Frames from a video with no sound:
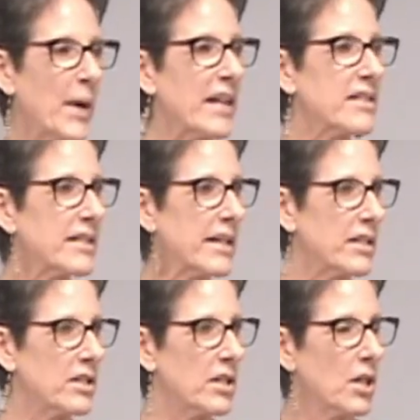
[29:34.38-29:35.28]
You're
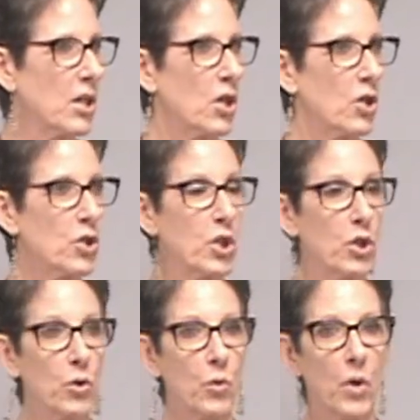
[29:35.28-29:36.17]
translated
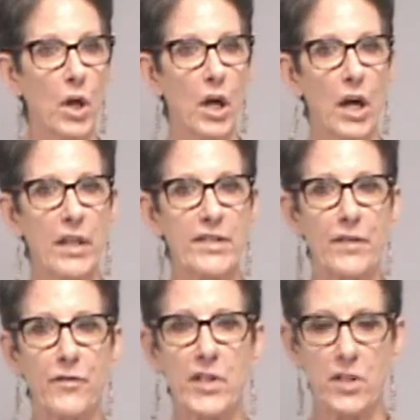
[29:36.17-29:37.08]
to
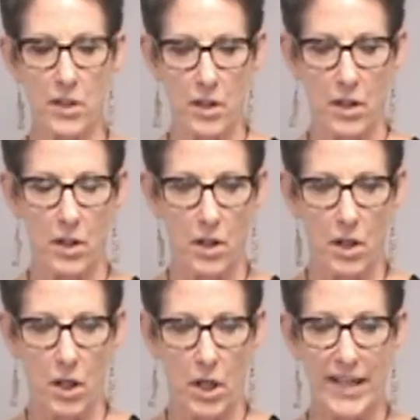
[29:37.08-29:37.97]
a different
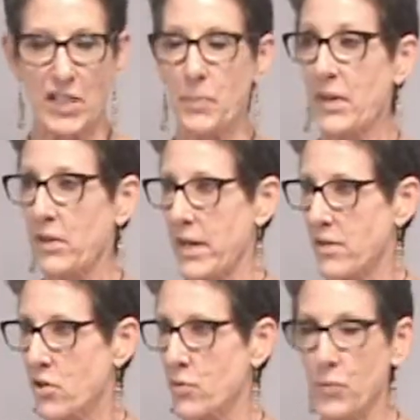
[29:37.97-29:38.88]

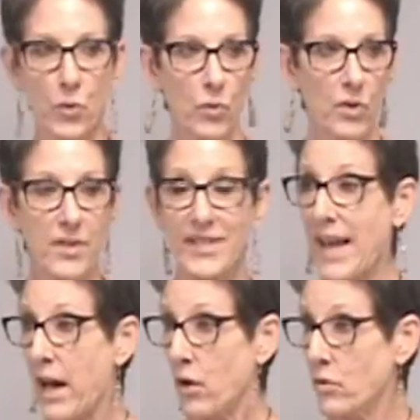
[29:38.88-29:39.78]
experience through
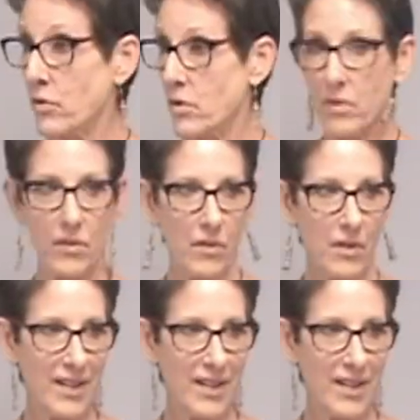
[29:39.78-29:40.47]
sound,